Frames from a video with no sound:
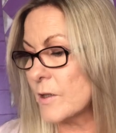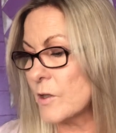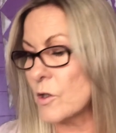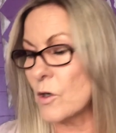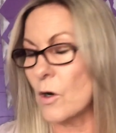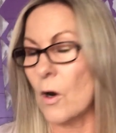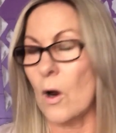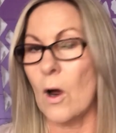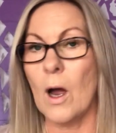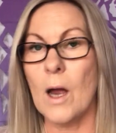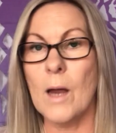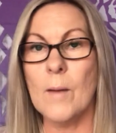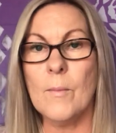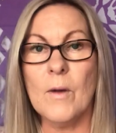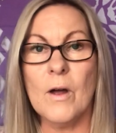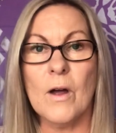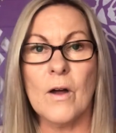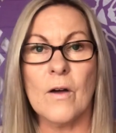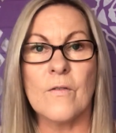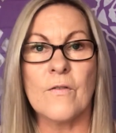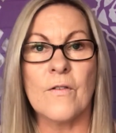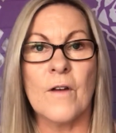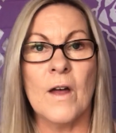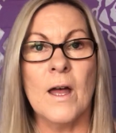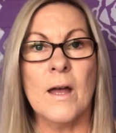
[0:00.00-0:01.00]
a time
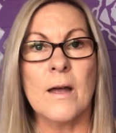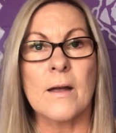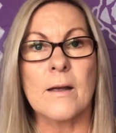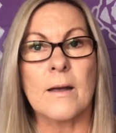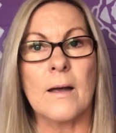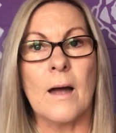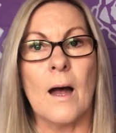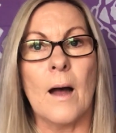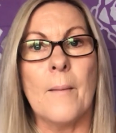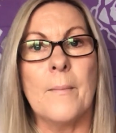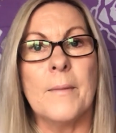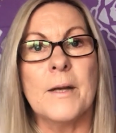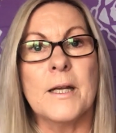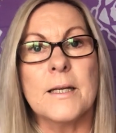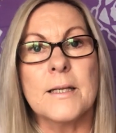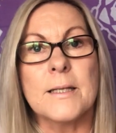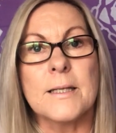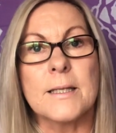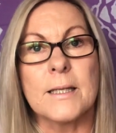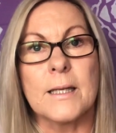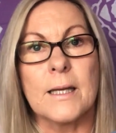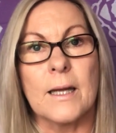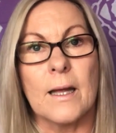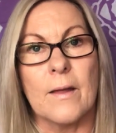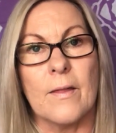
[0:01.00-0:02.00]
of coming
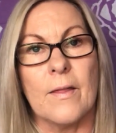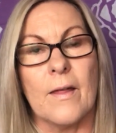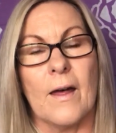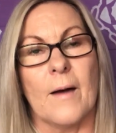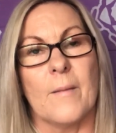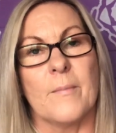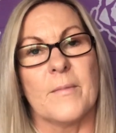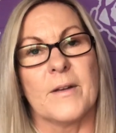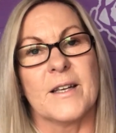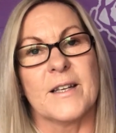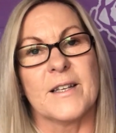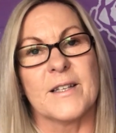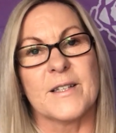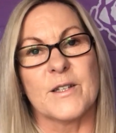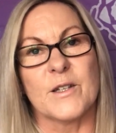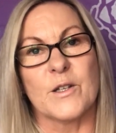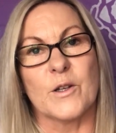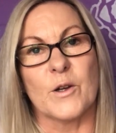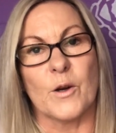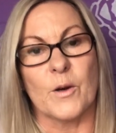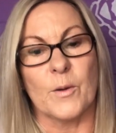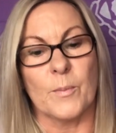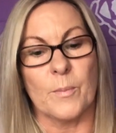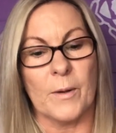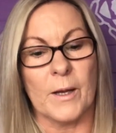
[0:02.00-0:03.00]
together because,
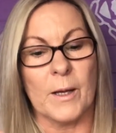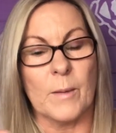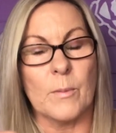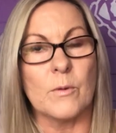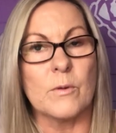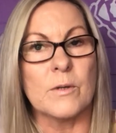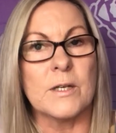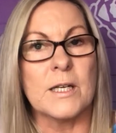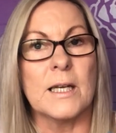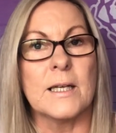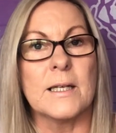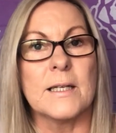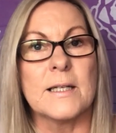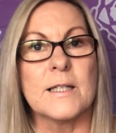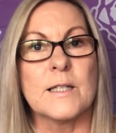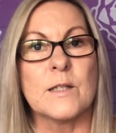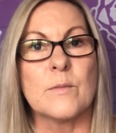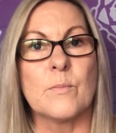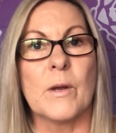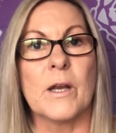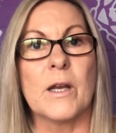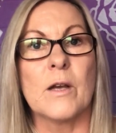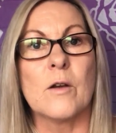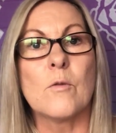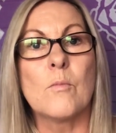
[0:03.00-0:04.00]
people tend to
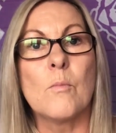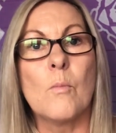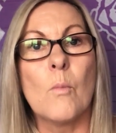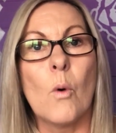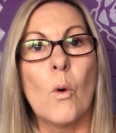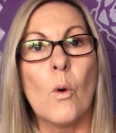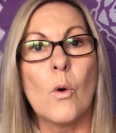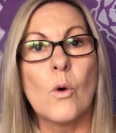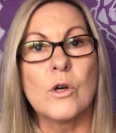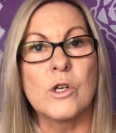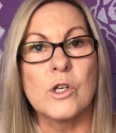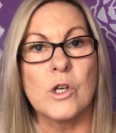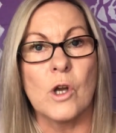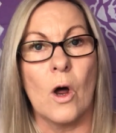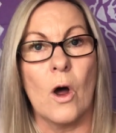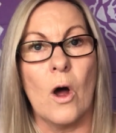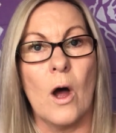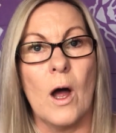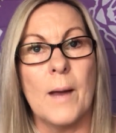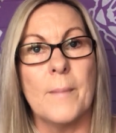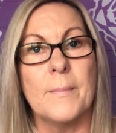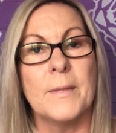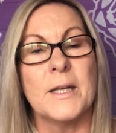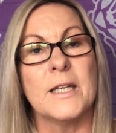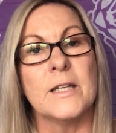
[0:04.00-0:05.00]
spend more
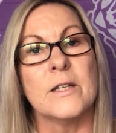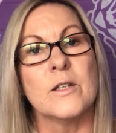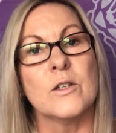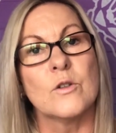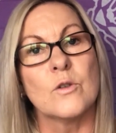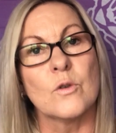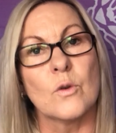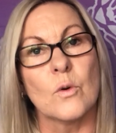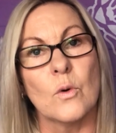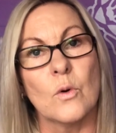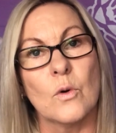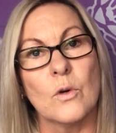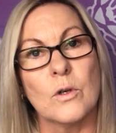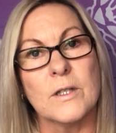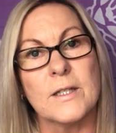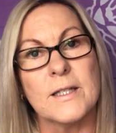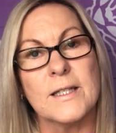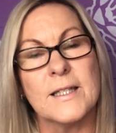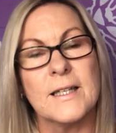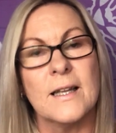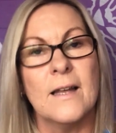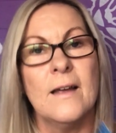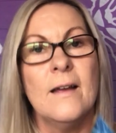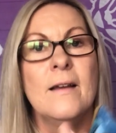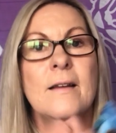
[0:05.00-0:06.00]
time
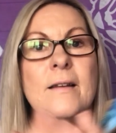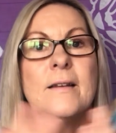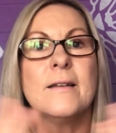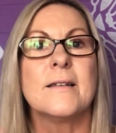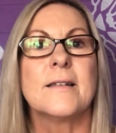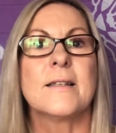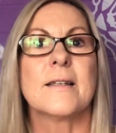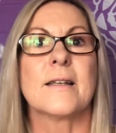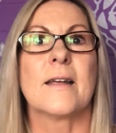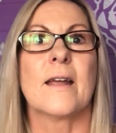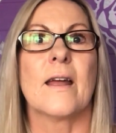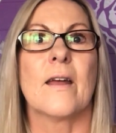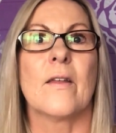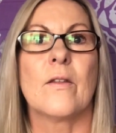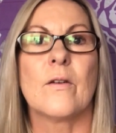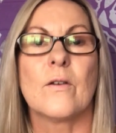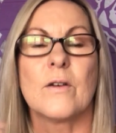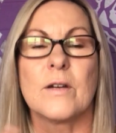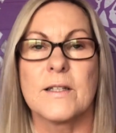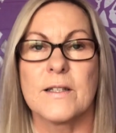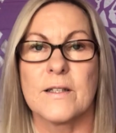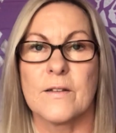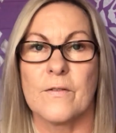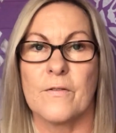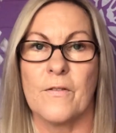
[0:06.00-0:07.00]
indoors together
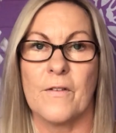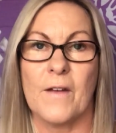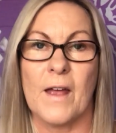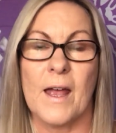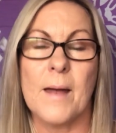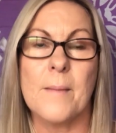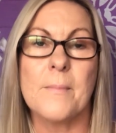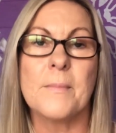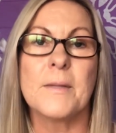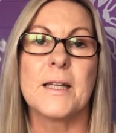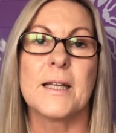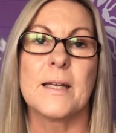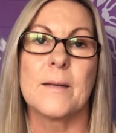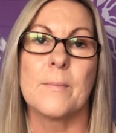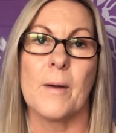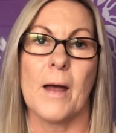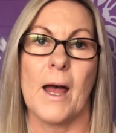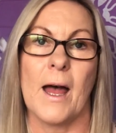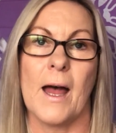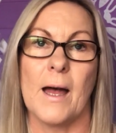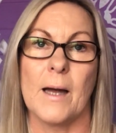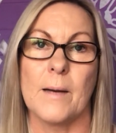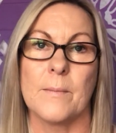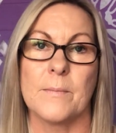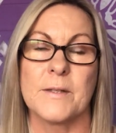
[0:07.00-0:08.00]
as a family,
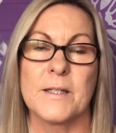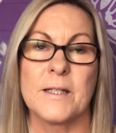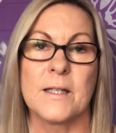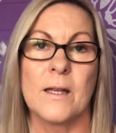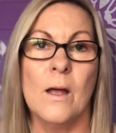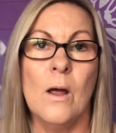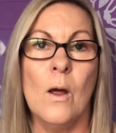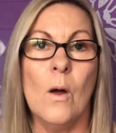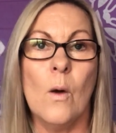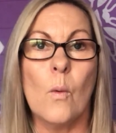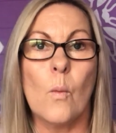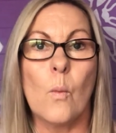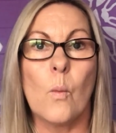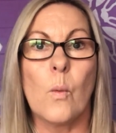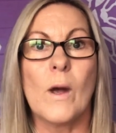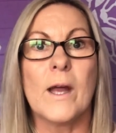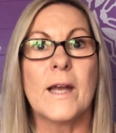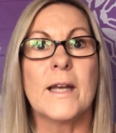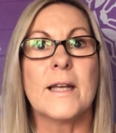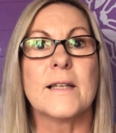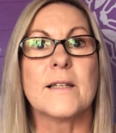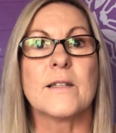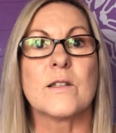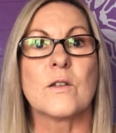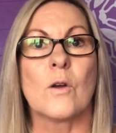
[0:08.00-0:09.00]
perhaps,
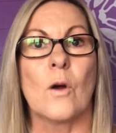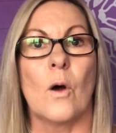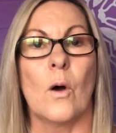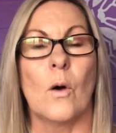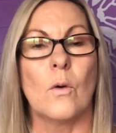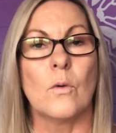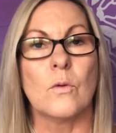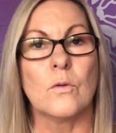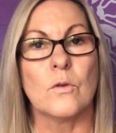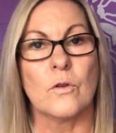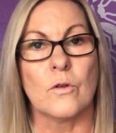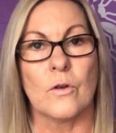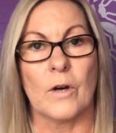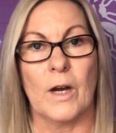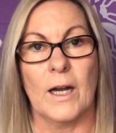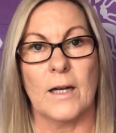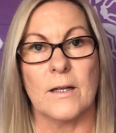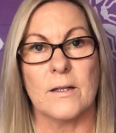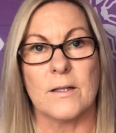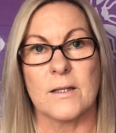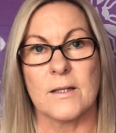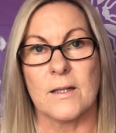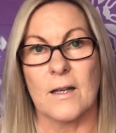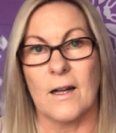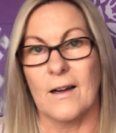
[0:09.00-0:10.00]
when it's colder
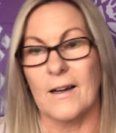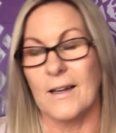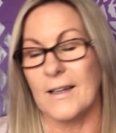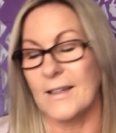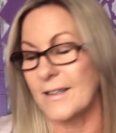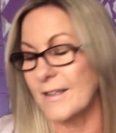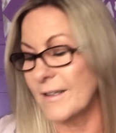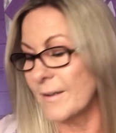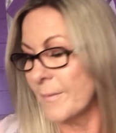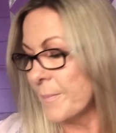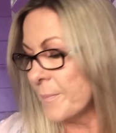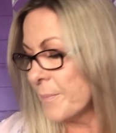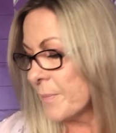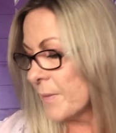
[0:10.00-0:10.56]
outside.